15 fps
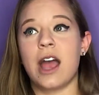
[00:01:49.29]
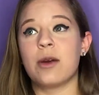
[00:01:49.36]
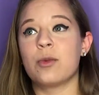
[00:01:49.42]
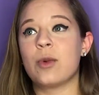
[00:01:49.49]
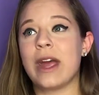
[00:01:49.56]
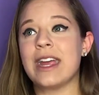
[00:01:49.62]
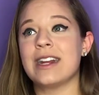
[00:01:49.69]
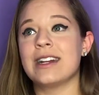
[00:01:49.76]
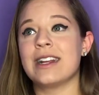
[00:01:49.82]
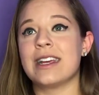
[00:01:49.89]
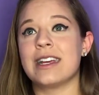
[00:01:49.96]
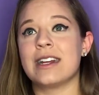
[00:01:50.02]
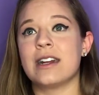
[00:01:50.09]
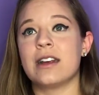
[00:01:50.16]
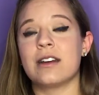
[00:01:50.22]
I
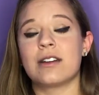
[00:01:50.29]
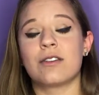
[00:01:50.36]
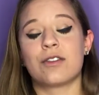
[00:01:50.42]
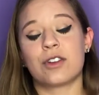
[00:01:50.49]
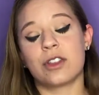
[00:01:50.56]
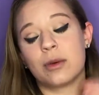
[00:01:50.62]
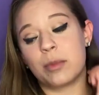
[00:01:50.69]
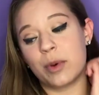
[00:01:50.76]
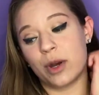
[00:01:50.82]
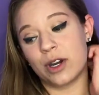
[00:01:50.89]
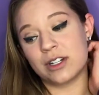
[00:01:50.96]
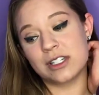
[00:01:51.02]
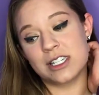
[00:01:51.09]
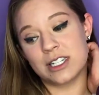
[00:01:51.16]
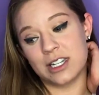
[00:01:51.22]
waited for the
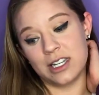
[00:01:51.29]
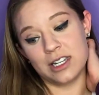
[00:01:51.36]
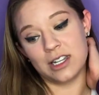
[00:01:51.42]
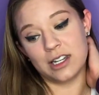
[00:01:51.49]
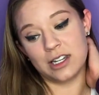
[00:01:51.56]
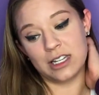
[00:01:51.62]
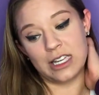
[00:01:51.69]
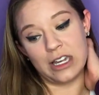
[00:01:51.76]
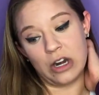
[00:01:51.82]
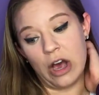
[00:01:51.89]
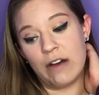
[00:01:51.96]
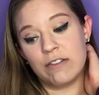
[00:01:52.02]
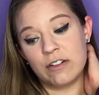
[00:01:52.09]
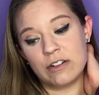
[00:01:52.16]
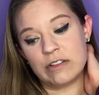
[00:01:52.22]
bird to get
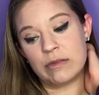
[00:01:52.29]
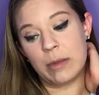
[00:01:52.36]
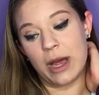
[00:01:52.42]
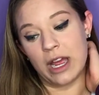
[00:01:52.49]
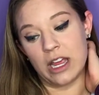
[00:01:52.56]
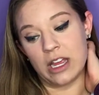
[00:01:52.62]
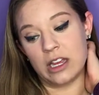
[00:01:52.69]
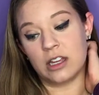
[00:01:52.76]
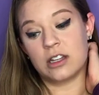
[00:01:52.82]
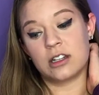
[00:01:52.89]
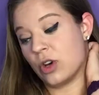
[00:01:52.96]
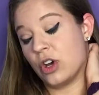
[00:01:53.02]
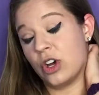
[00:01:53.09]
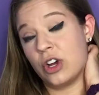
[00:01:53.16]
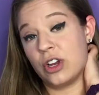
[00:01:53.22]
off of my
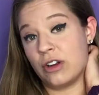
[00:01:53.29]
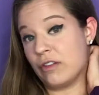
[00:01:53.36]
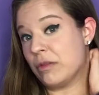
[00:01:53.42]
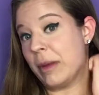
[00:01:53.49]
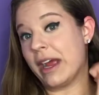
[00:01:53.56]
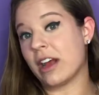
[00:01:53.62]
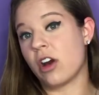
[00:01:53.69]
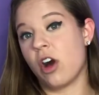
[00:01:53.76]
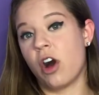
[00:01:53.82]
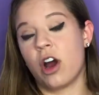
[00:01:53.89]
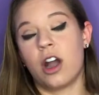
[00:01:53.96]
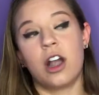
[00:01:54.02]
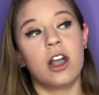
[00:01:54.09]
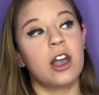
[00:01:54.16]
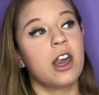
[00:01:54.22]
hood of my
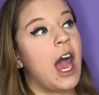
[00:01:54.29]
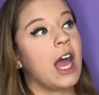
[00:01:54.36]
car.